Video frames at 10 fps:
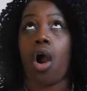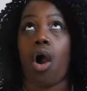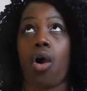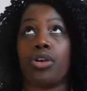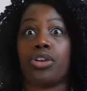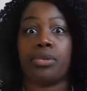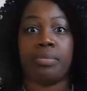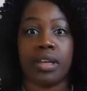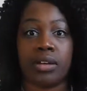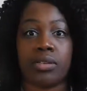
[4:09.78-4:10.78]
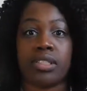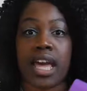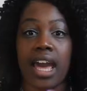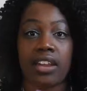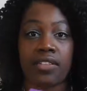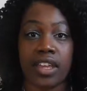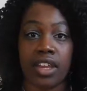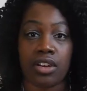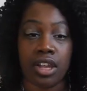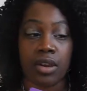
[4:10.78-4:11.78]
all your bills out of
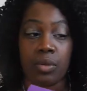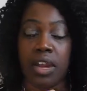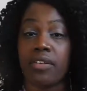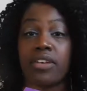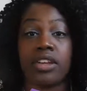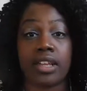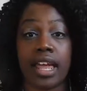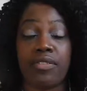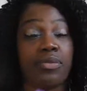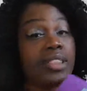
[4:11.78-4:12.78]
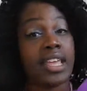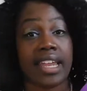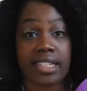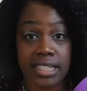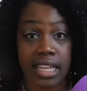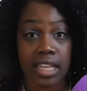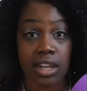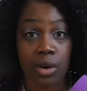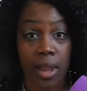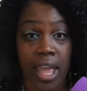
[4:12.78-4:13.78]
here and whatever you're left with, that is it,
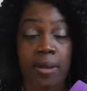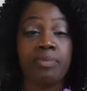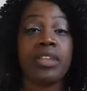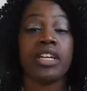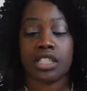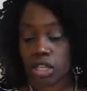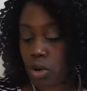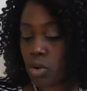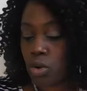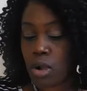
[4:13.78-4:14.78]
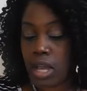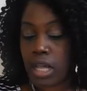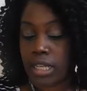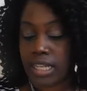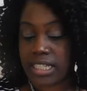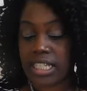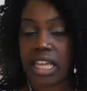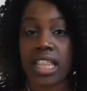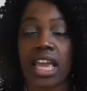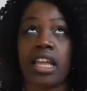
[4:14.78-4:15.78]
okay? So let's
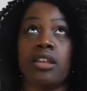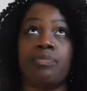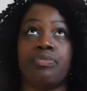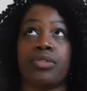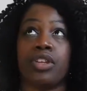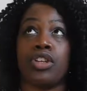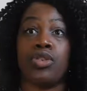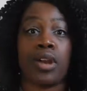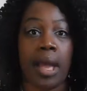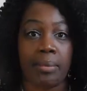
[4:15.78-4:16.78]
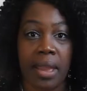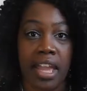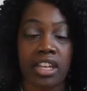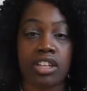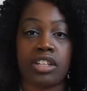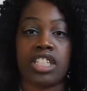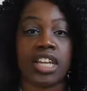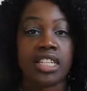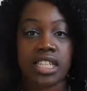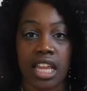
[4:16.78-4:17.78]
say that you got paid and your
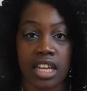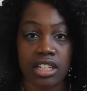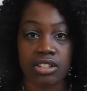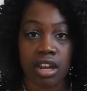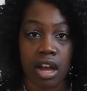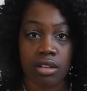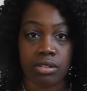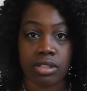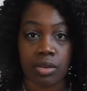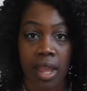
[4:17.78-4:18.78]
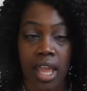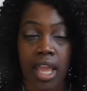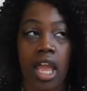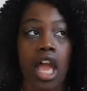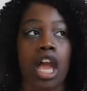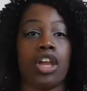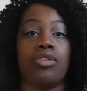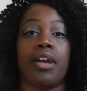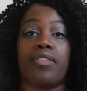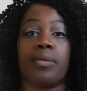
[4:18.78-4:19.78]
check is $800, okay? And
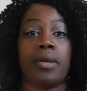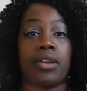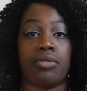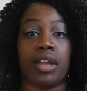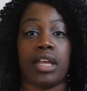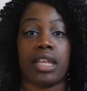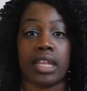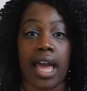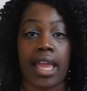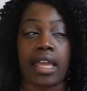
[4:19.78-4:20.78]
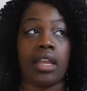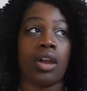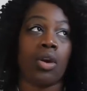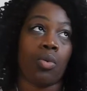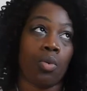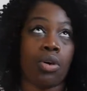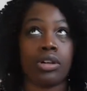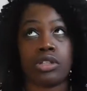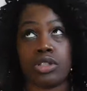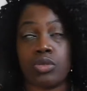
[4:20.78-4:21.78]
you have to pay rent, light,
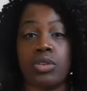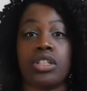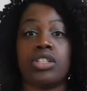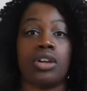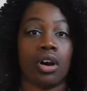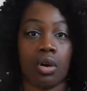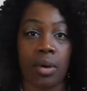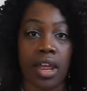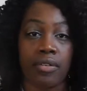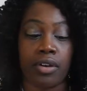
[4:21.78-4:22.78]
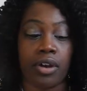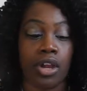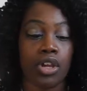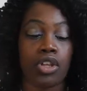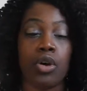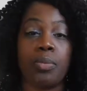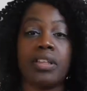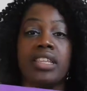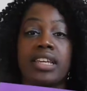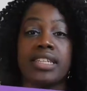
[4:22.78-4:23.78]
water, sewage, or whatever. You'll
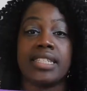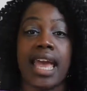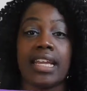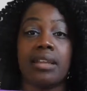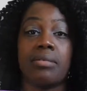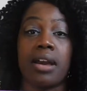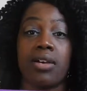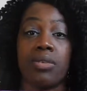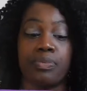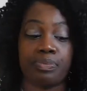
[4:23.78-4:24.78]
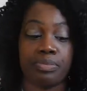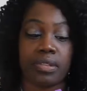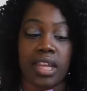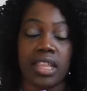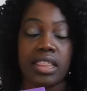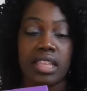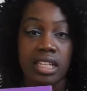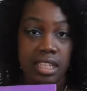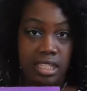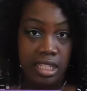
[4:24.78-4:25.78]
put the exact amount in
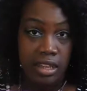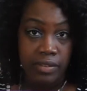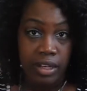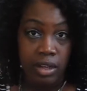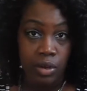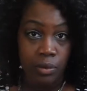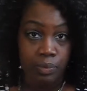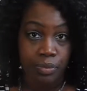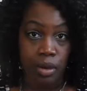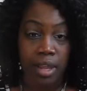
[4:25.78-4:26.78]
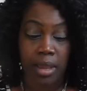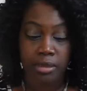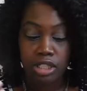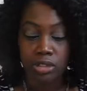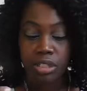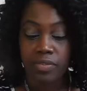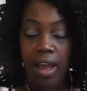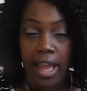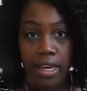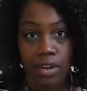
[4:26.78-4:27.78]
this envelope, okay? But you will
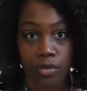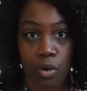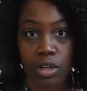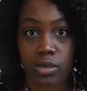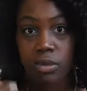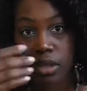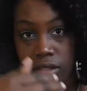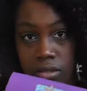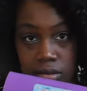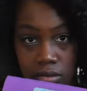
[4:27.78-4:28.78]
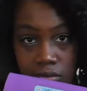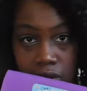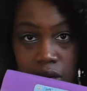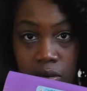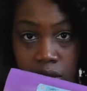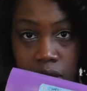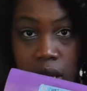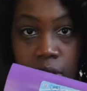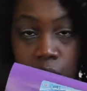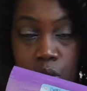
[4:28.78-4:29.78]
divide it, of course, with rent,
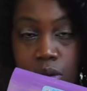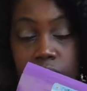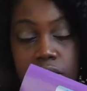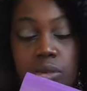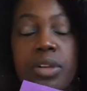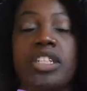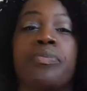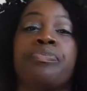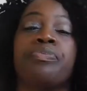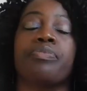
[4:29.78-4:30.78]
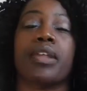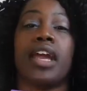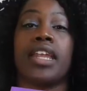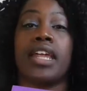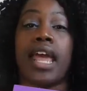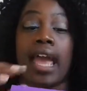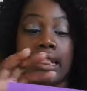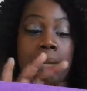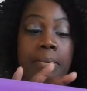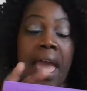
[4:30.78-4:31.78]
light, water, sewage. And then
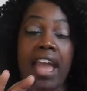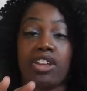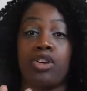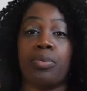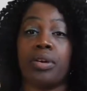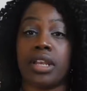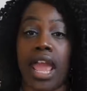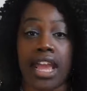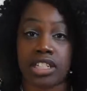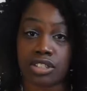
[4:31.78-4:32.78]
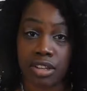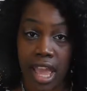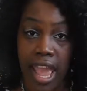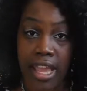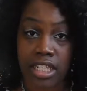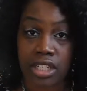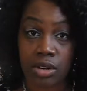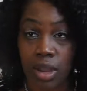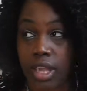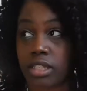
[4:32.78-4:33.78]
at the back, you'll put extra cash,
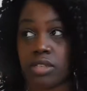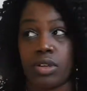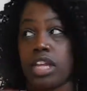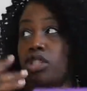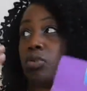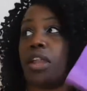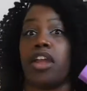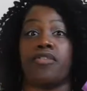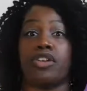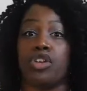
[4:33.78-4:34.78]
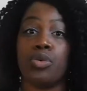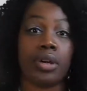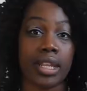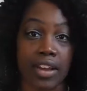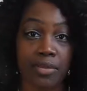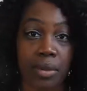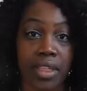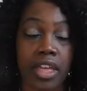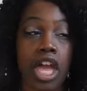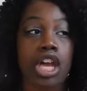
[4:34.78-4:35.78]
okay? So that's whatever you were left
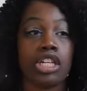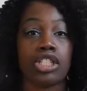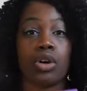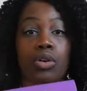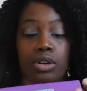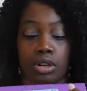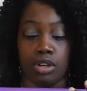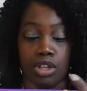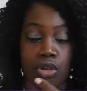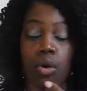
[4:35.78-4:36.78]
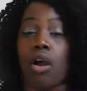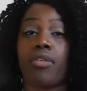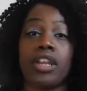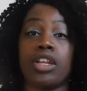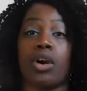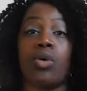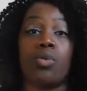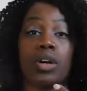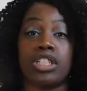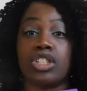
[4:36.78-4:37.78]
with. So you already know
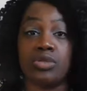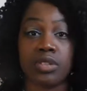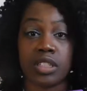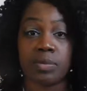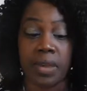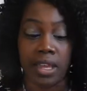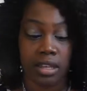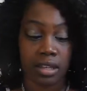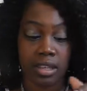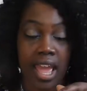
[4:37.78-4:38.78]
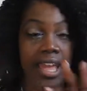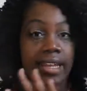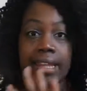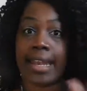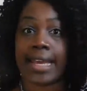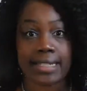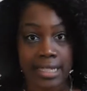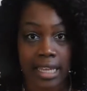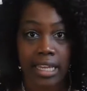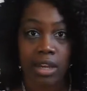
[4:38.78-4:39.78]
once you spend that, then that's
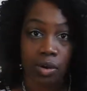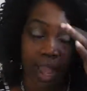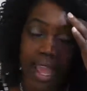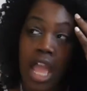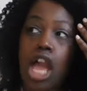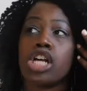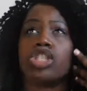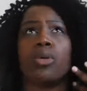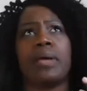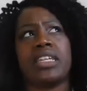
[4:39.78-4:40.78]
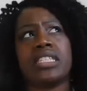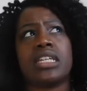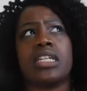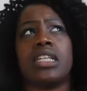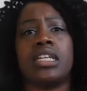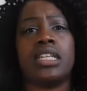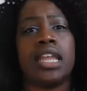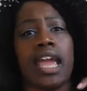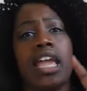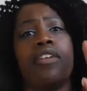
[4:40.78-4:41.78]
it, okay? So basically, the
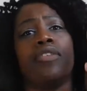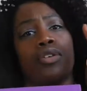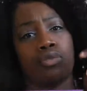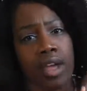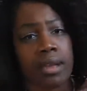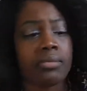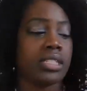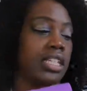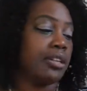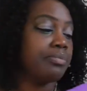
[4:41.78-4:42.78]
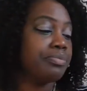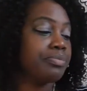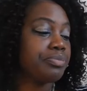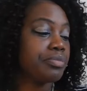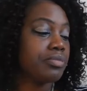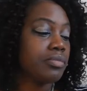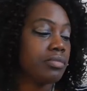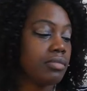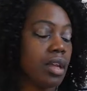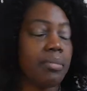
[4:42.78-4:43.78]
Dave Ramsey,
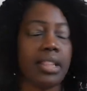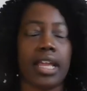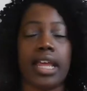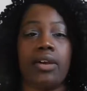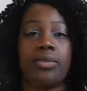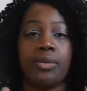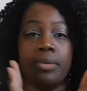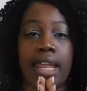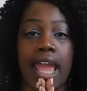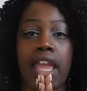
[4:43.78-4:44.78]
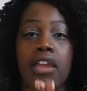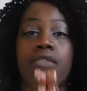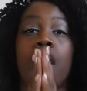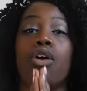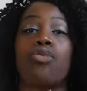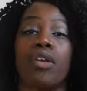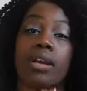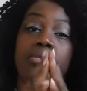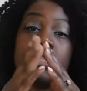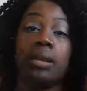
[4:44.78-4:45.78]
put that down, the Dave
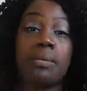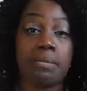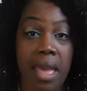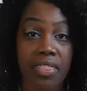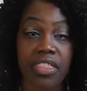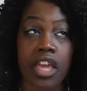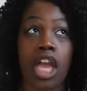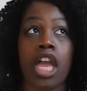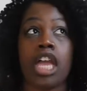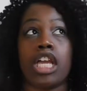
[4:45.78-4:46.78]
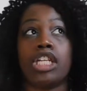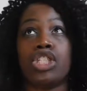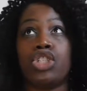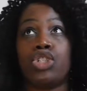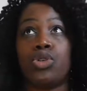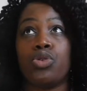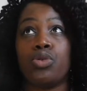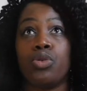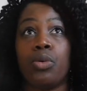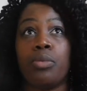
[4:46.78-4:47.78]
Ramsey method is
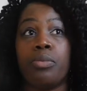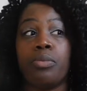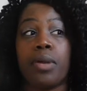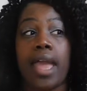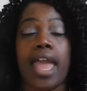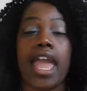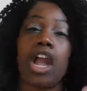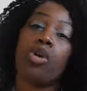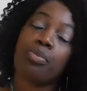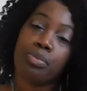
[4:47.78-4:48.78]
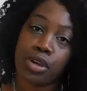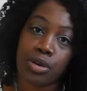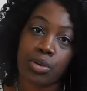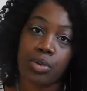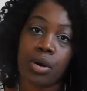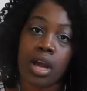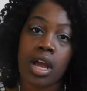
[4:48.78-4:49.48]
to help you